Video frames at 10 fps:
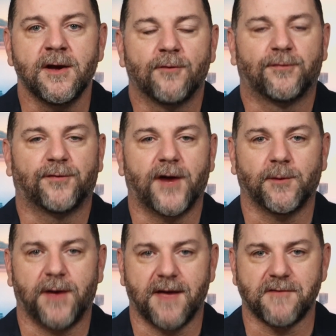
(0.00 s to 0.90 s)
Friday,
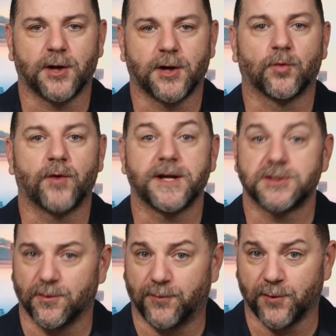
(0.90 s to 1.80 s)
we have a great
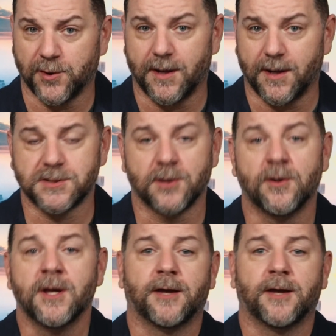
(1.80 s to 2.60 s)
show for you also.